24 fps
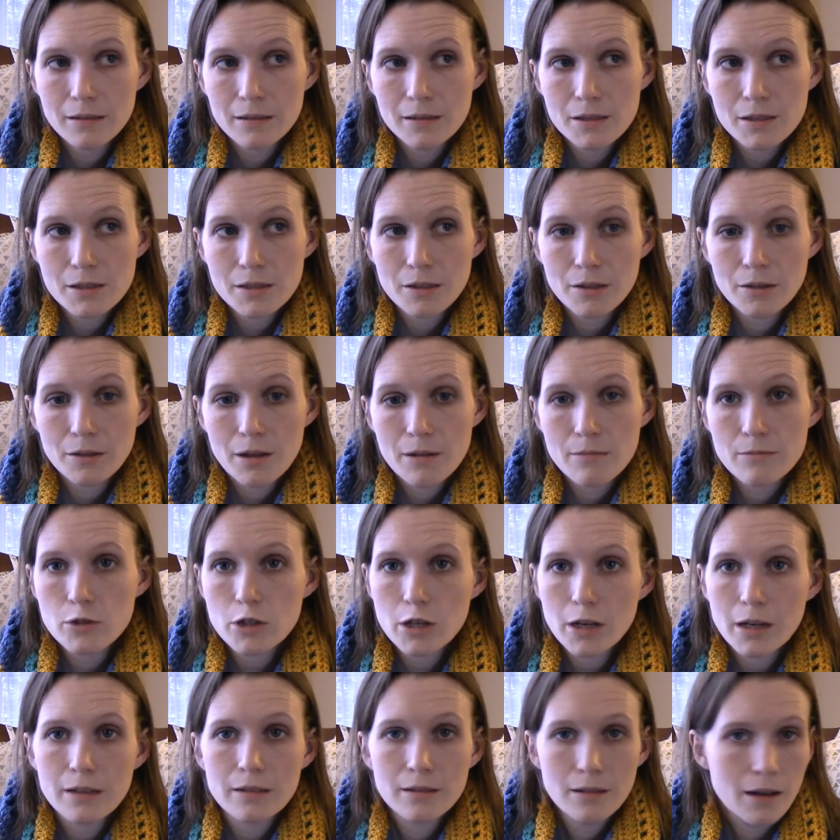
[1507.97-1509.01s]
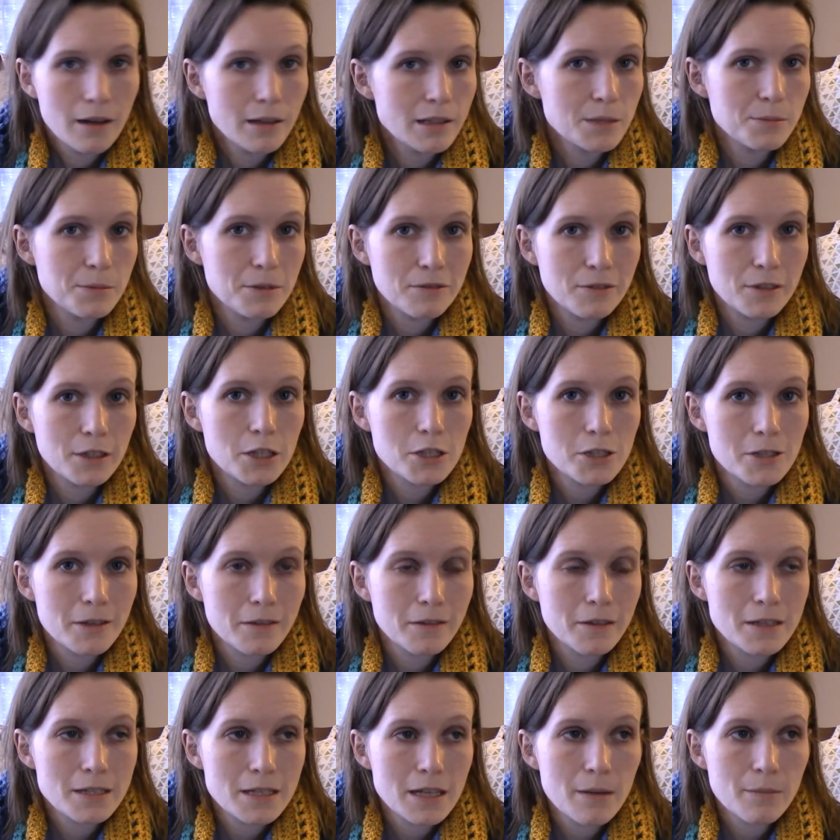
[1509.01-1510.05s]
So I'm trying not to be finishing
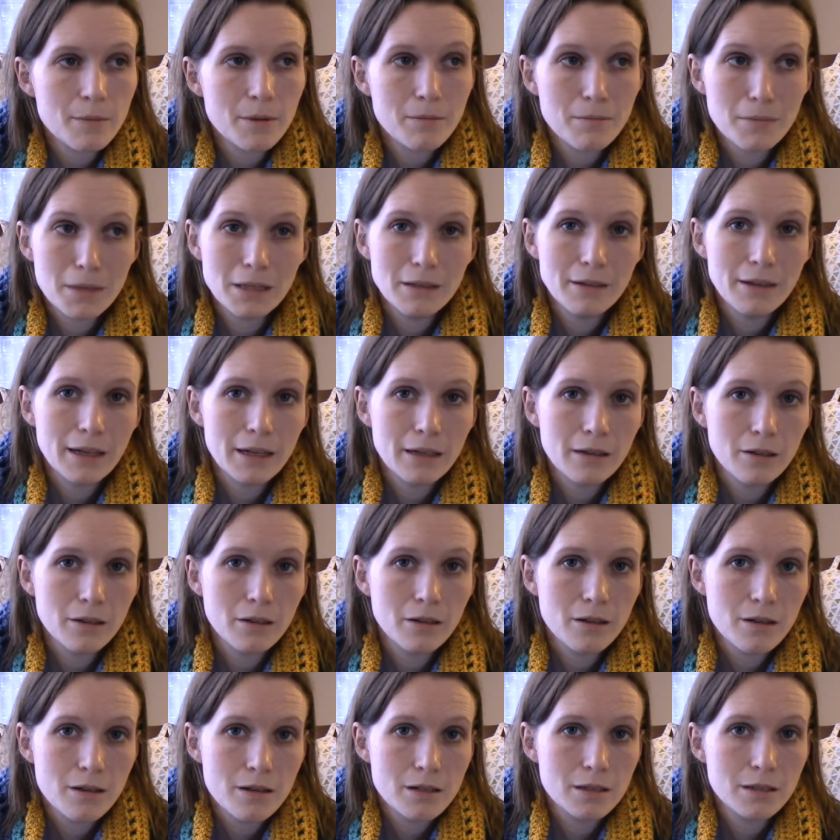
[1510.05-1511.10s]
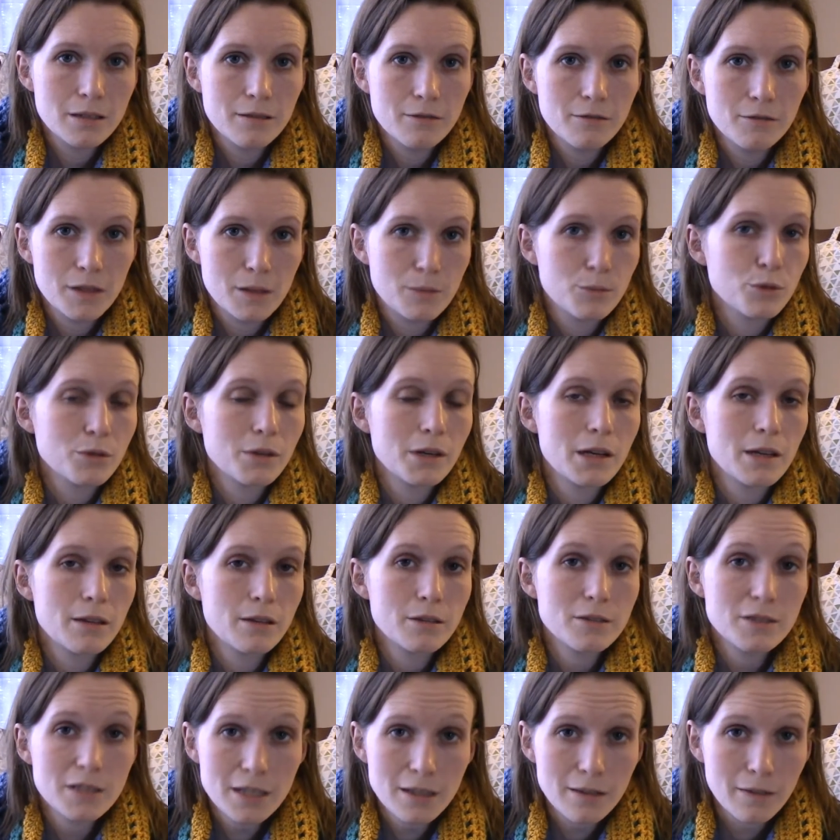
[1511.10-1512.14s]
these up at midnight on February
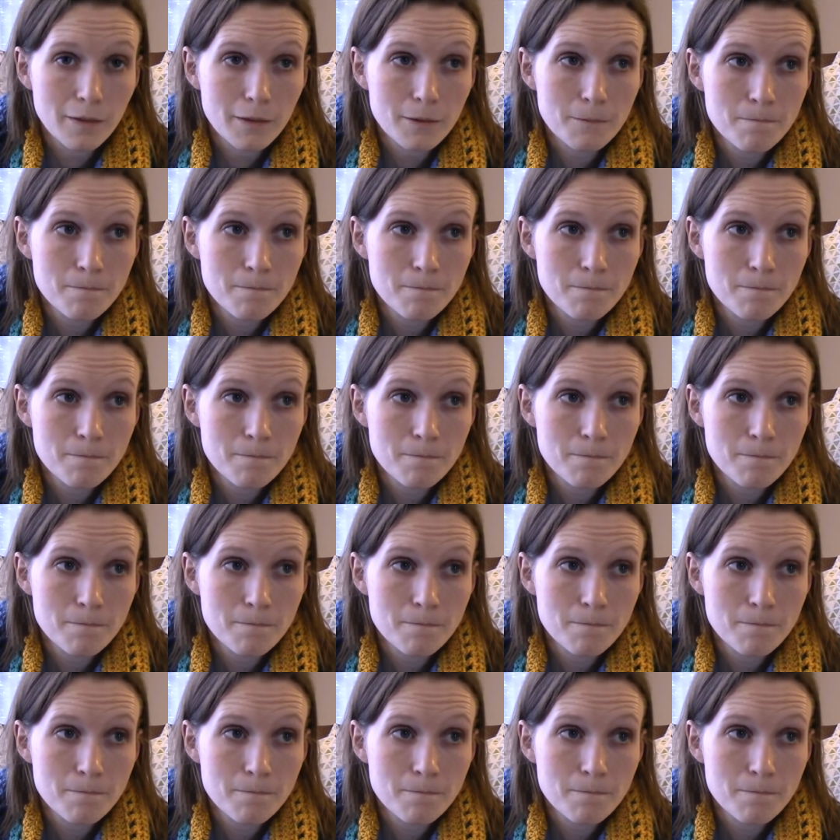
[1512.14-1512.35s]
13th.